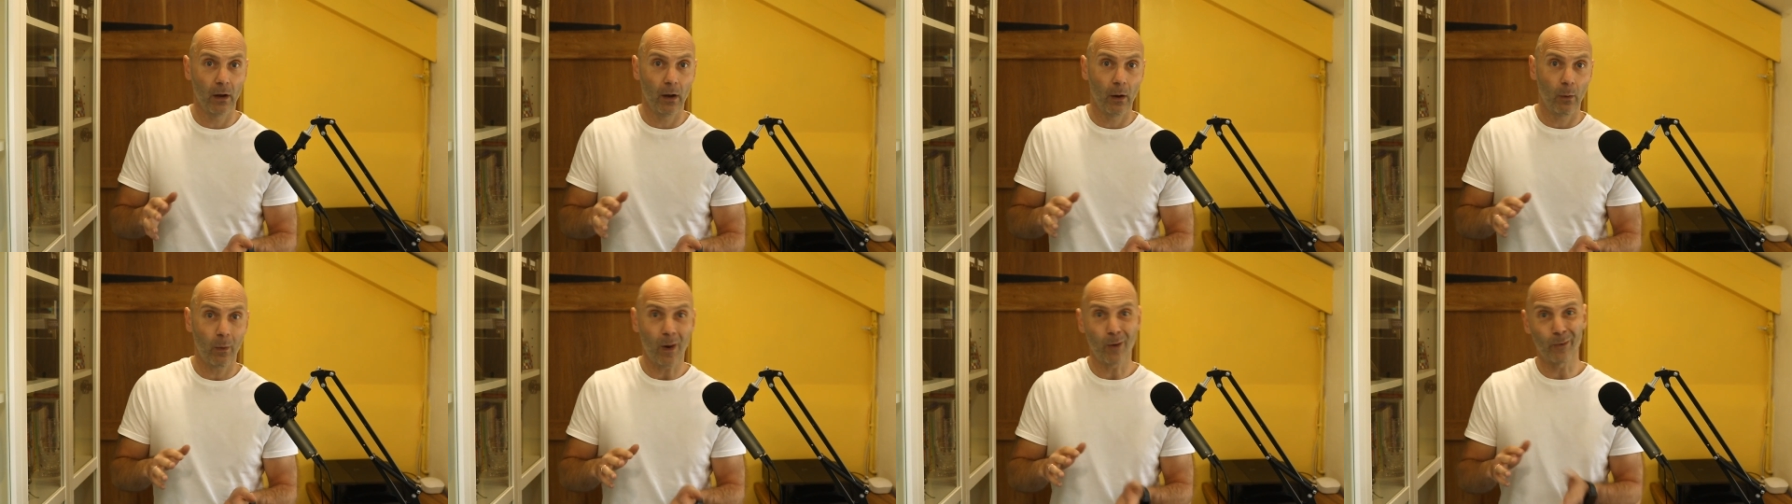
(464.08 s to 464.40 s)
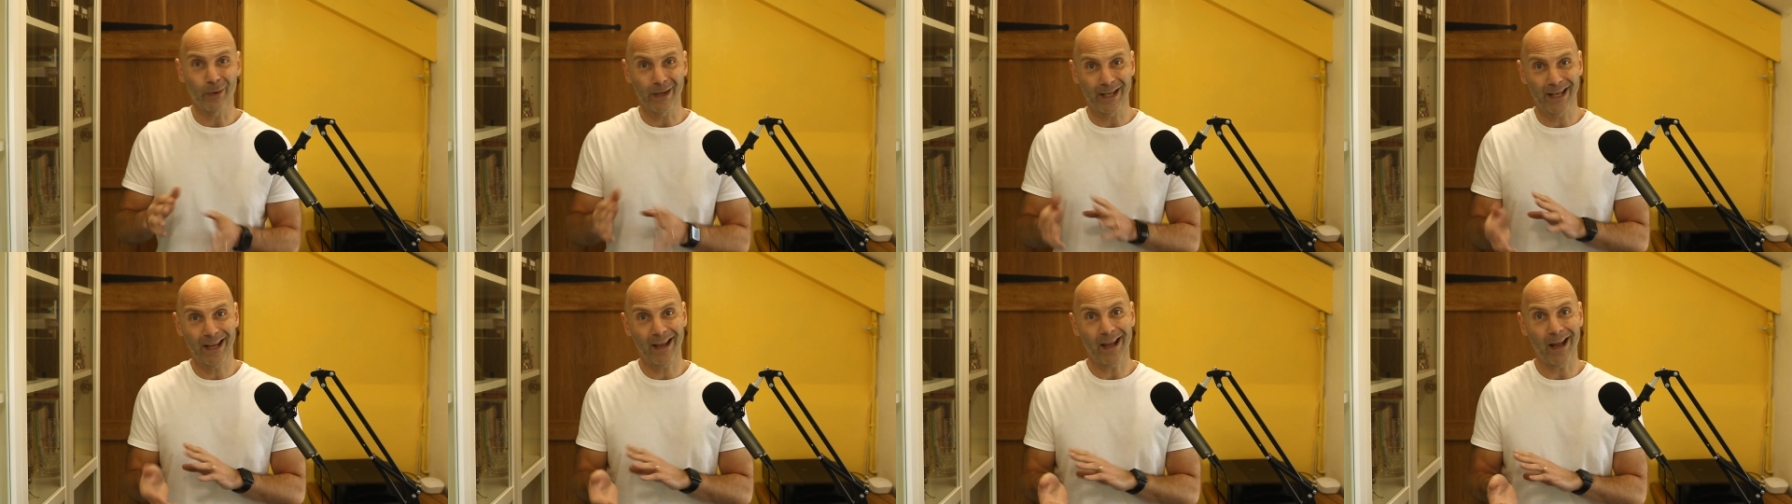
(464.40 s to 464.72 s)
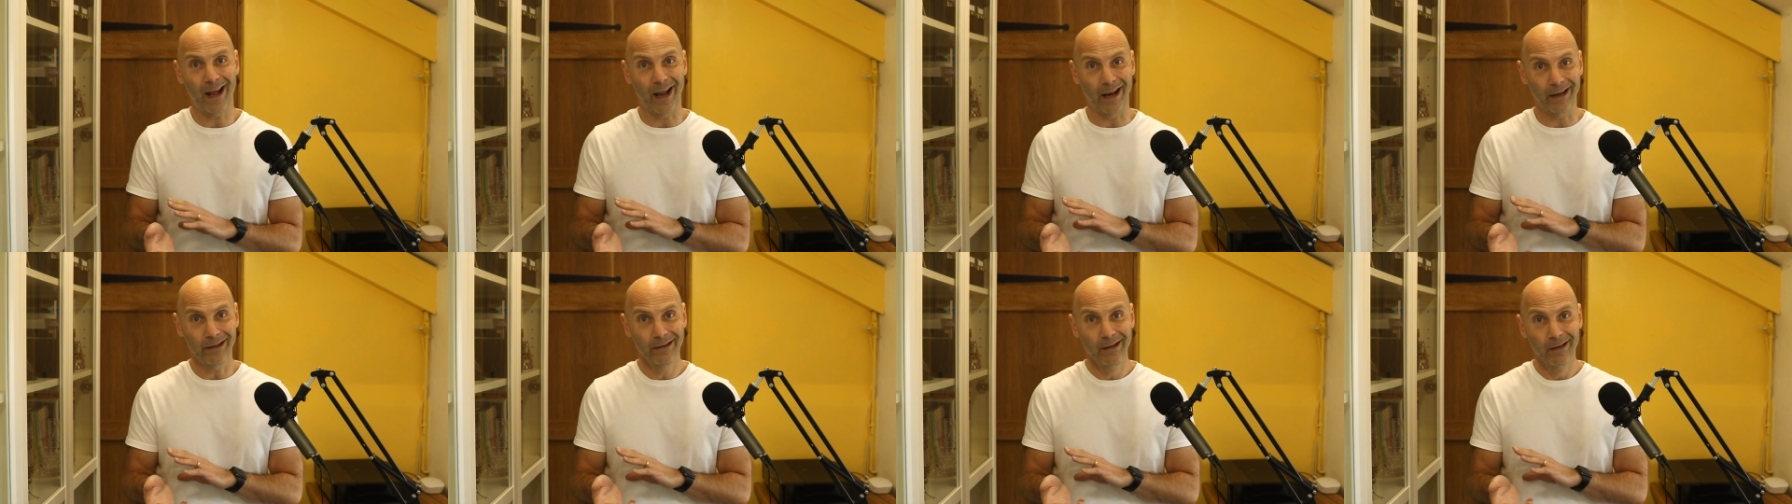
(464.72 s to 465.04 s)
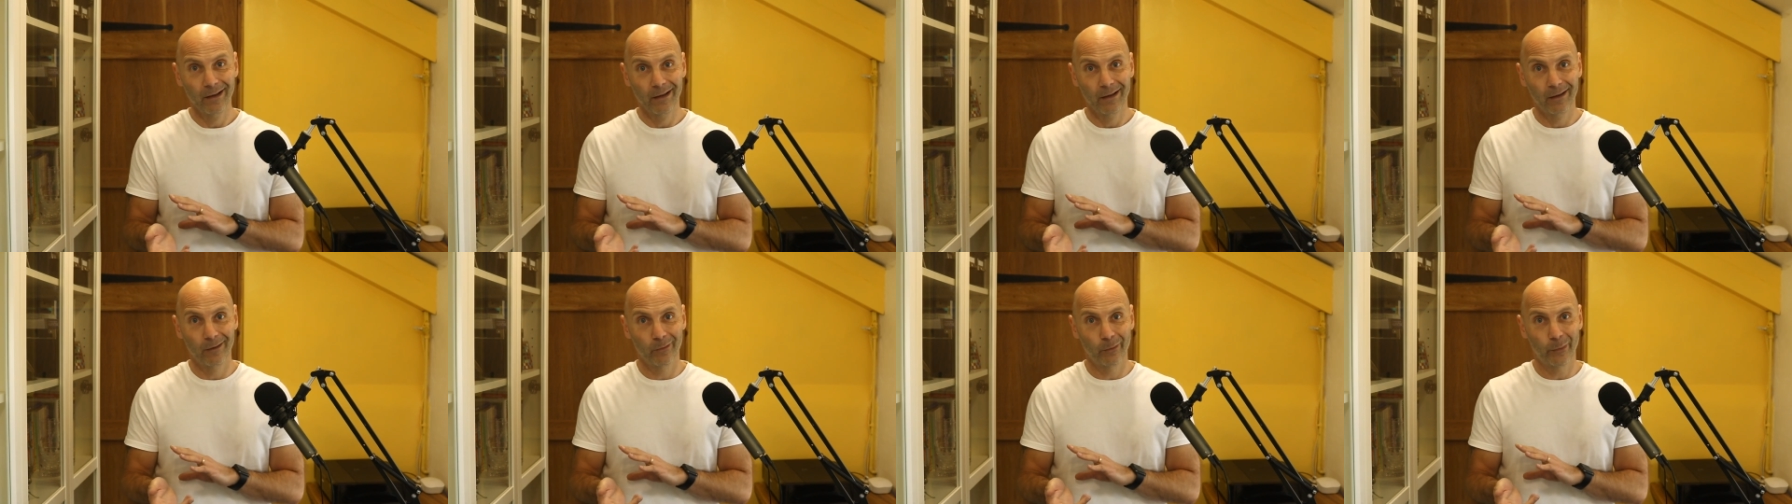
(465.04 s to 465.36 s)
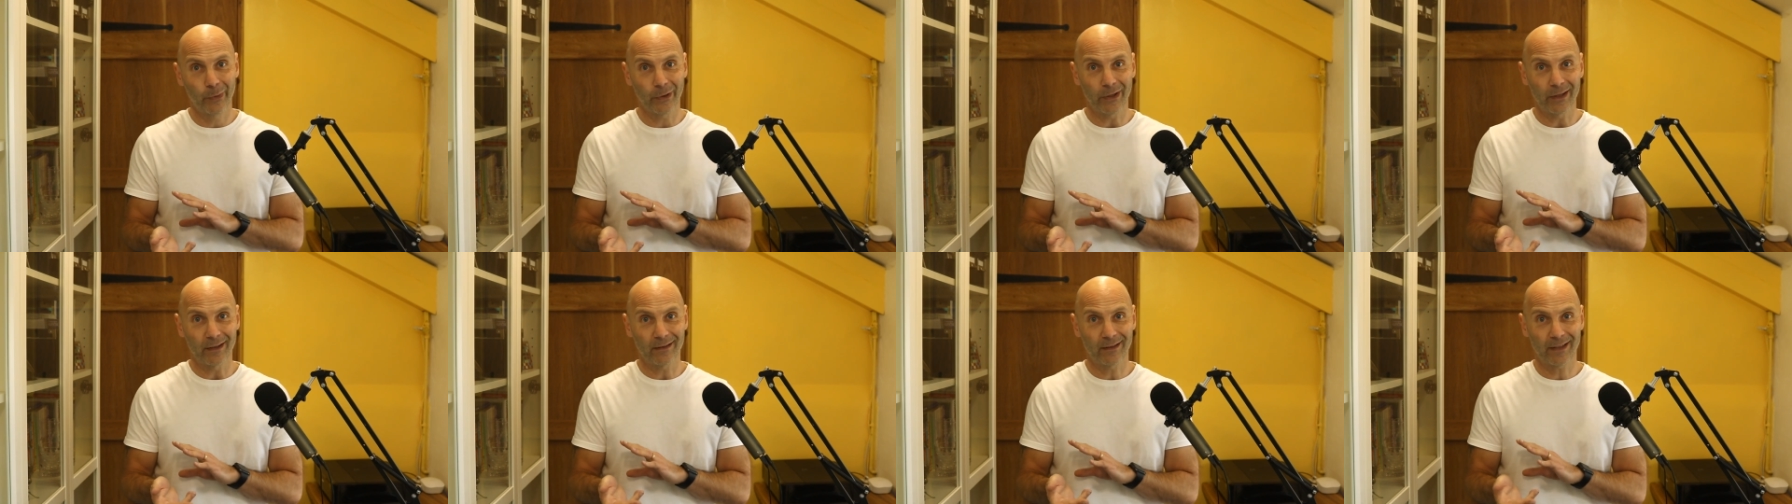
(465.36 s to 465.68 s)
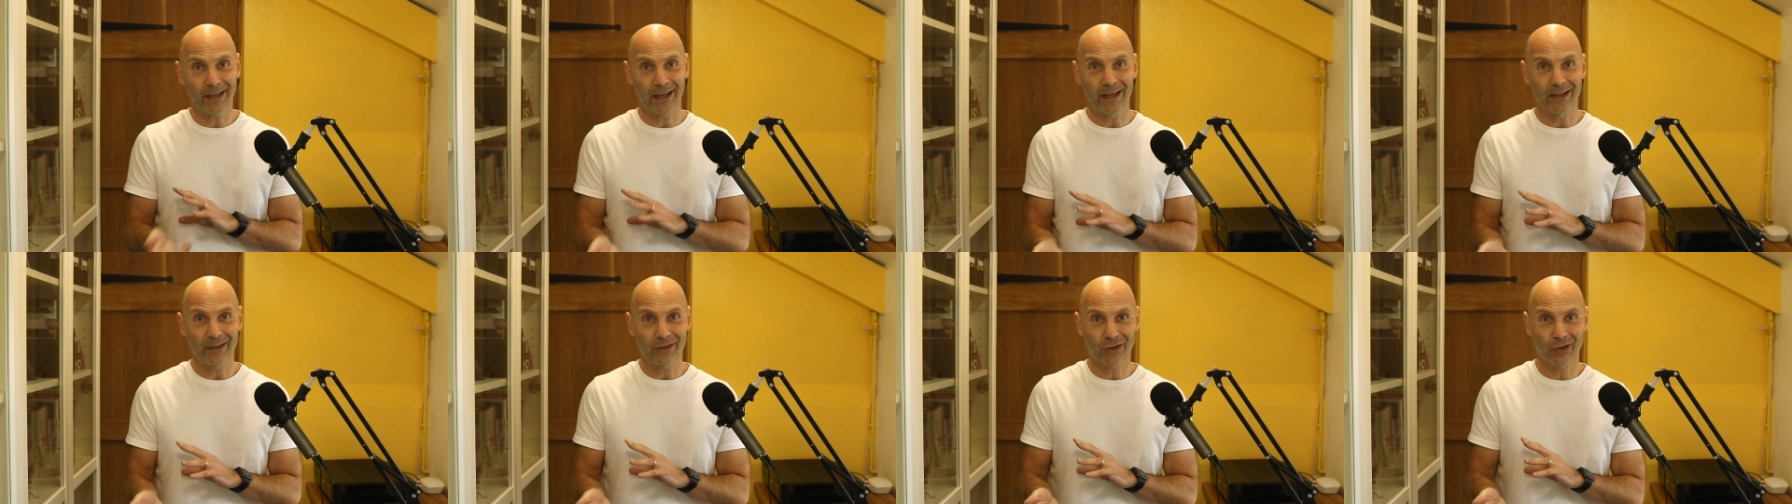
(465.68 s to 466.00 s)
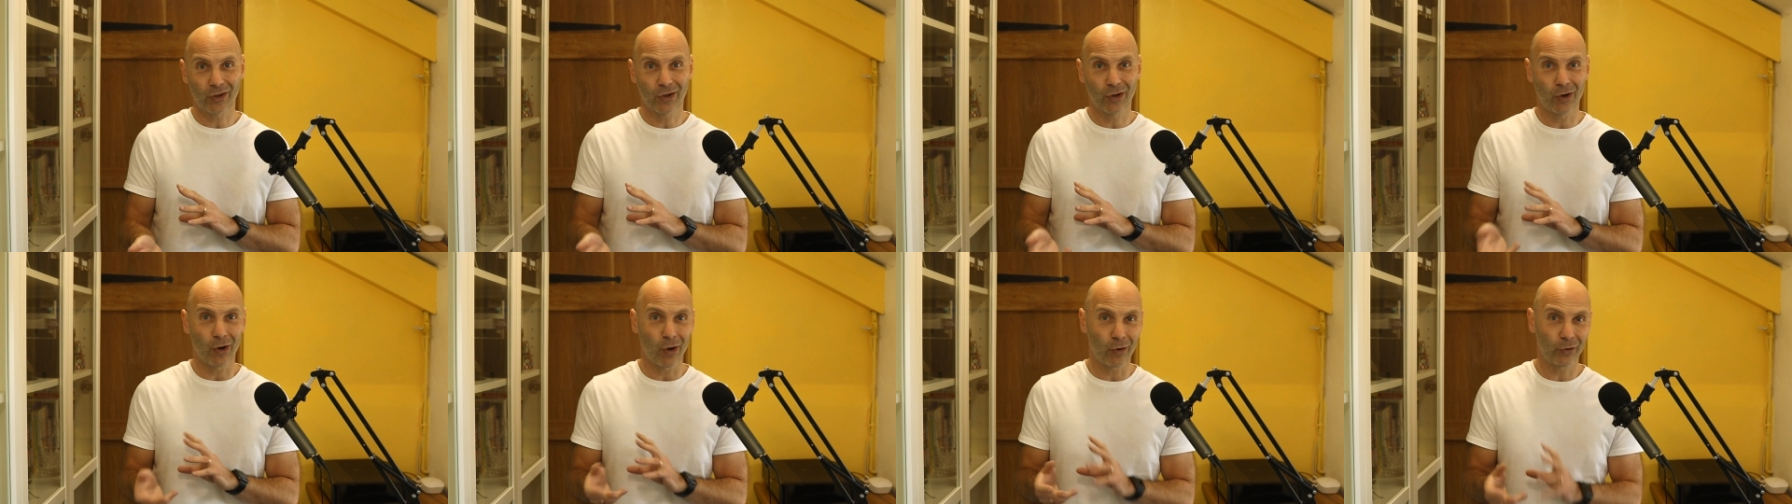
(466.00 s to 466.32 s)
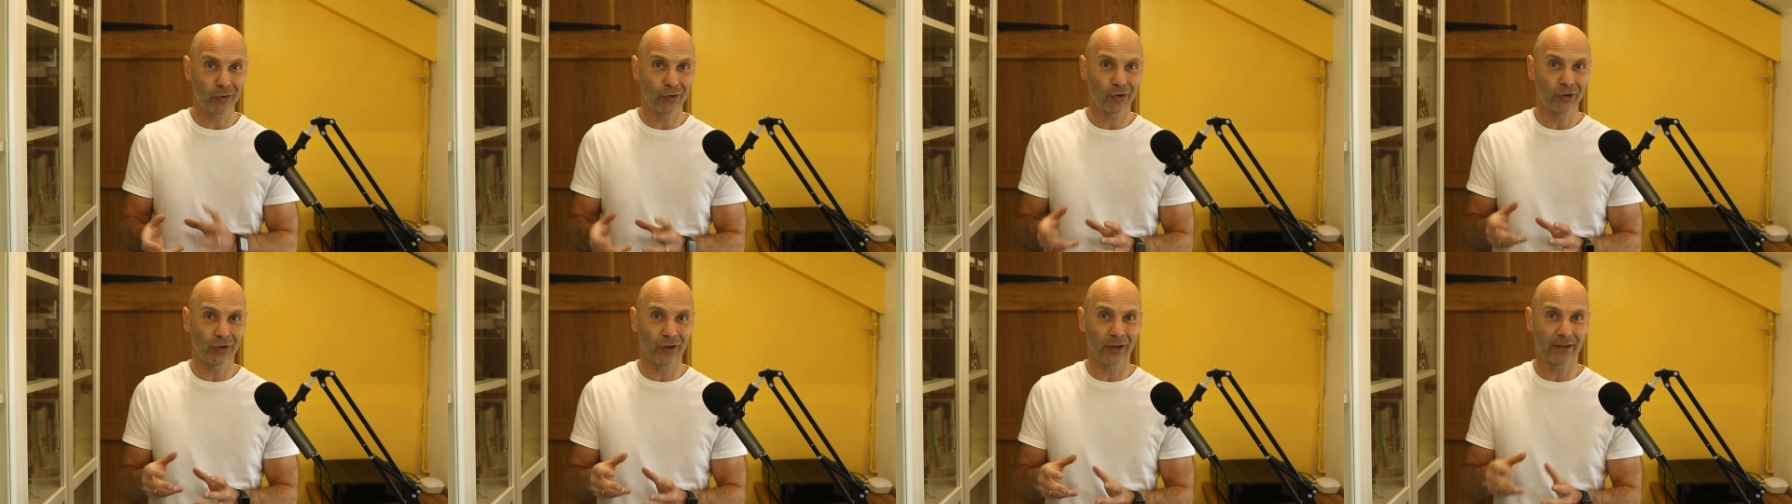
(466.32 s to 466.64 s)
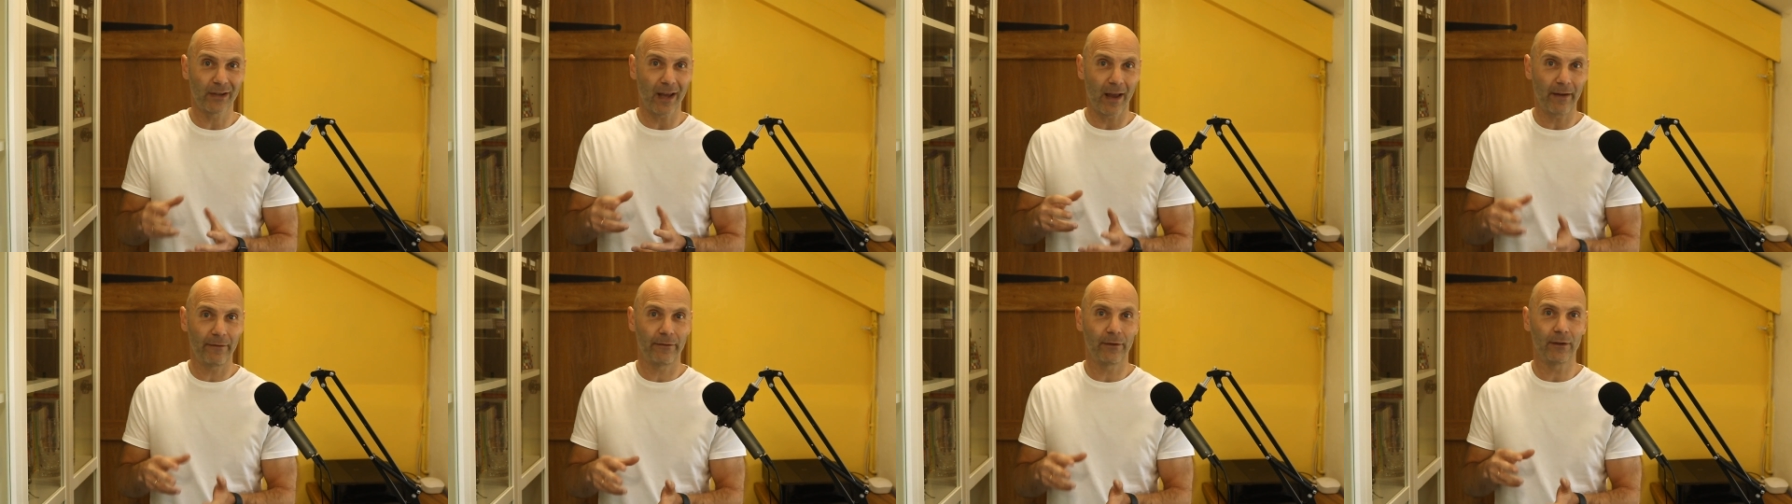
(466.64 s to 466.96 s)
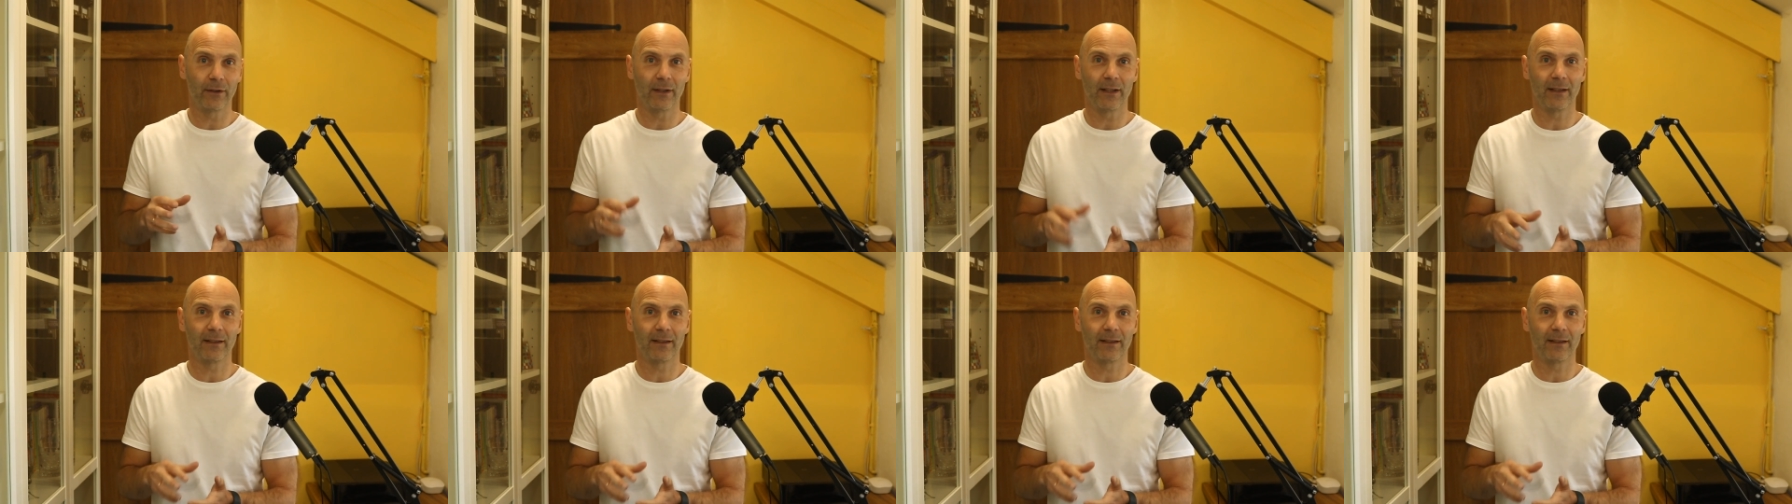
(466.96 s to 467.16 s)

Well, we can, but it takes conscious effort.